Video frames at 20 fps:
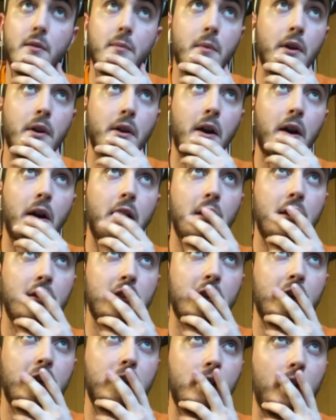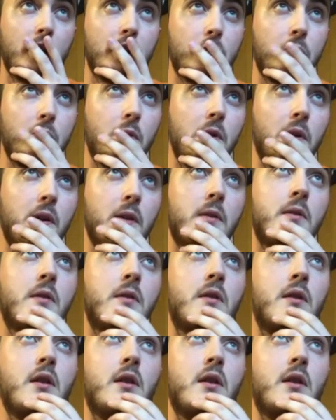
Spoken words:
But and then another one